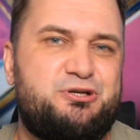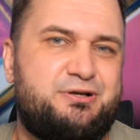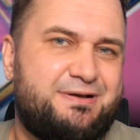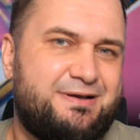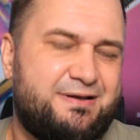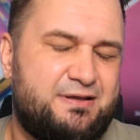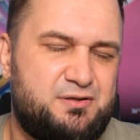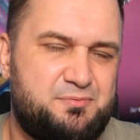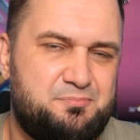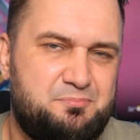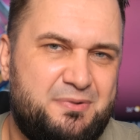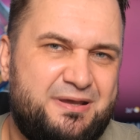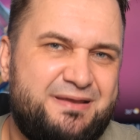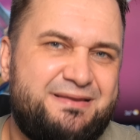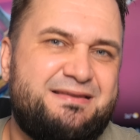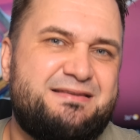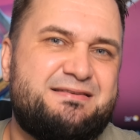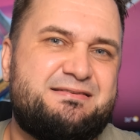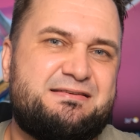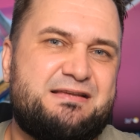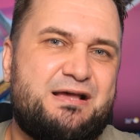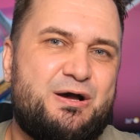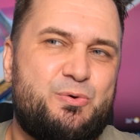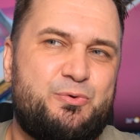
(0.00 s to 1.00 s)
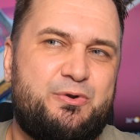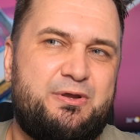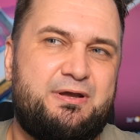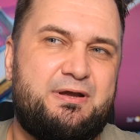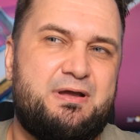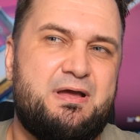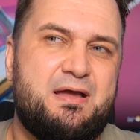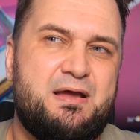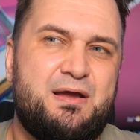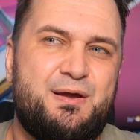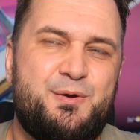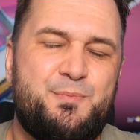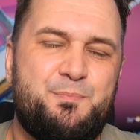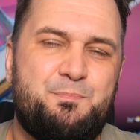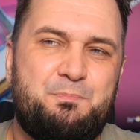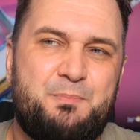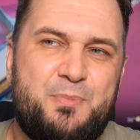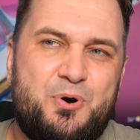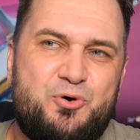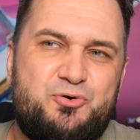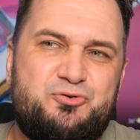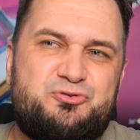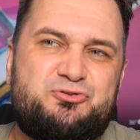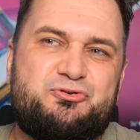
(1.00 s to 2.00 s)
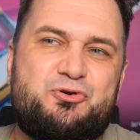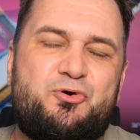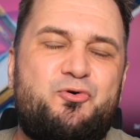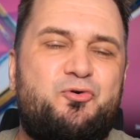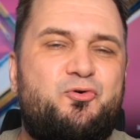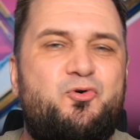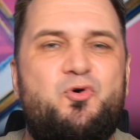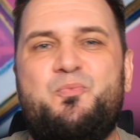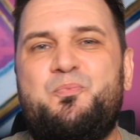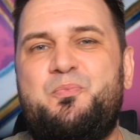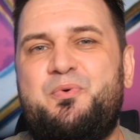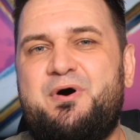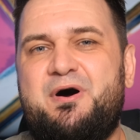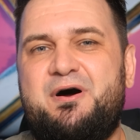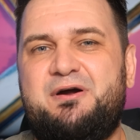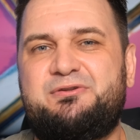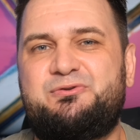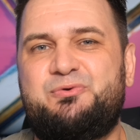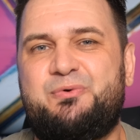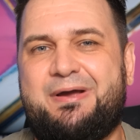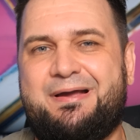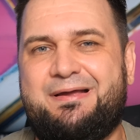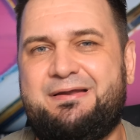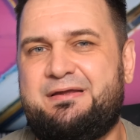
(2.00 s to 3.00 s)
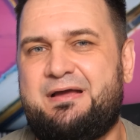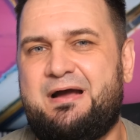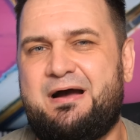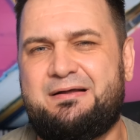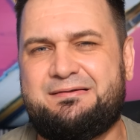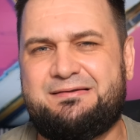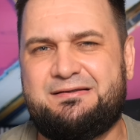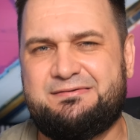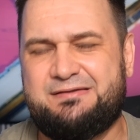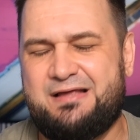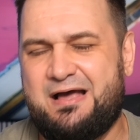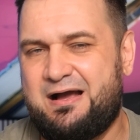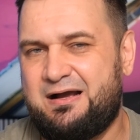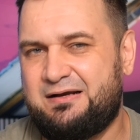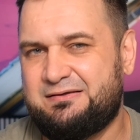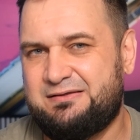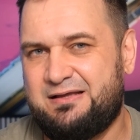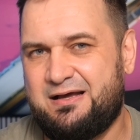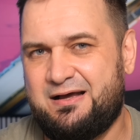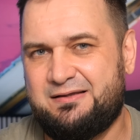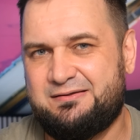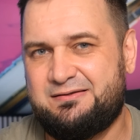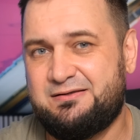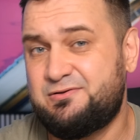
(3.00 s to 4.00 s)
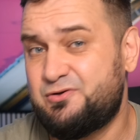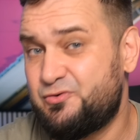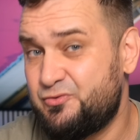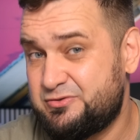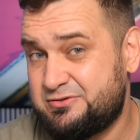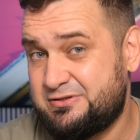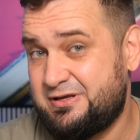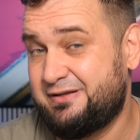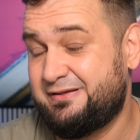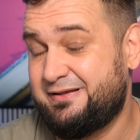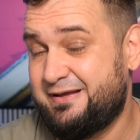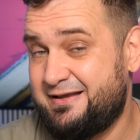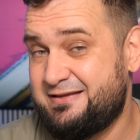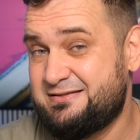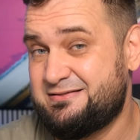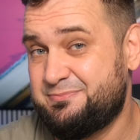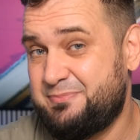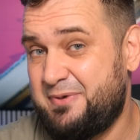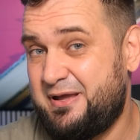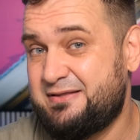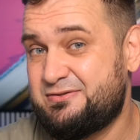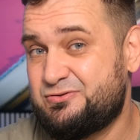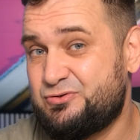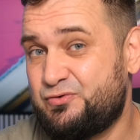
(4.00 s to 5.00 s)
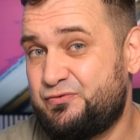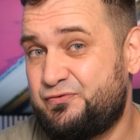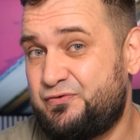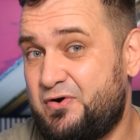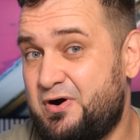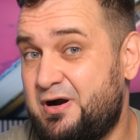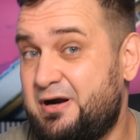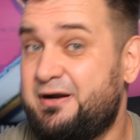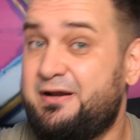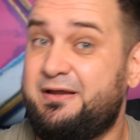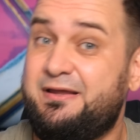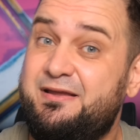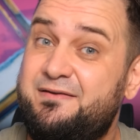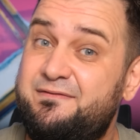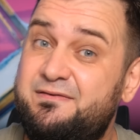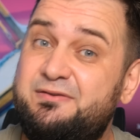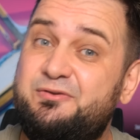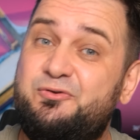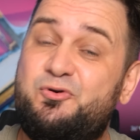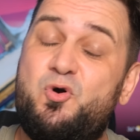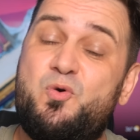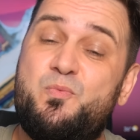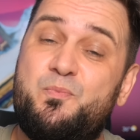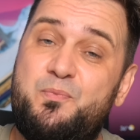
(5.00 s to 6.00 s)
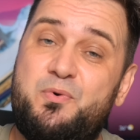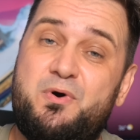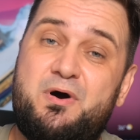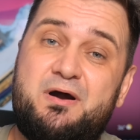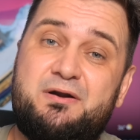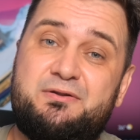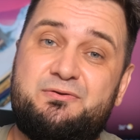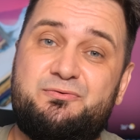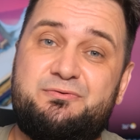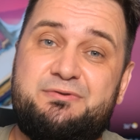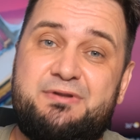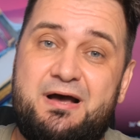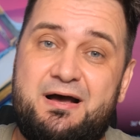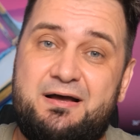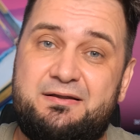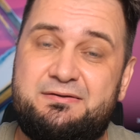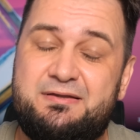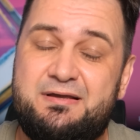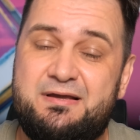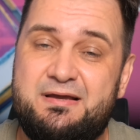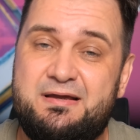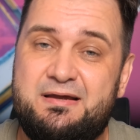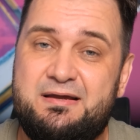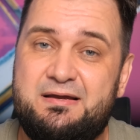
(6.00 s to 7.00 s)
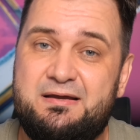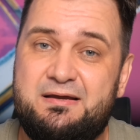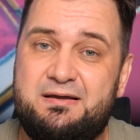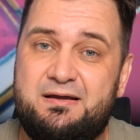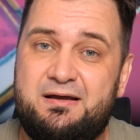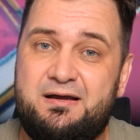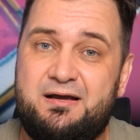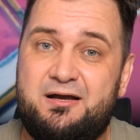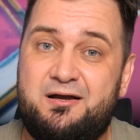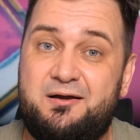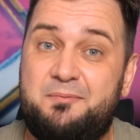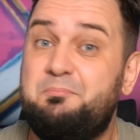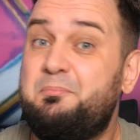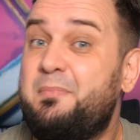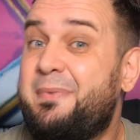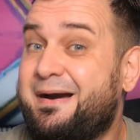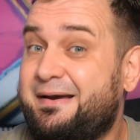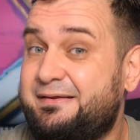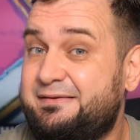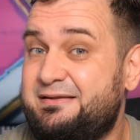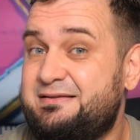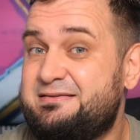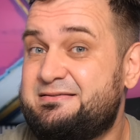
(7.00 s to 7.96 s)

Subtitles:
and meaty sounding, more so compared to any other DAC that Gustard has made so far, even compared to that mighty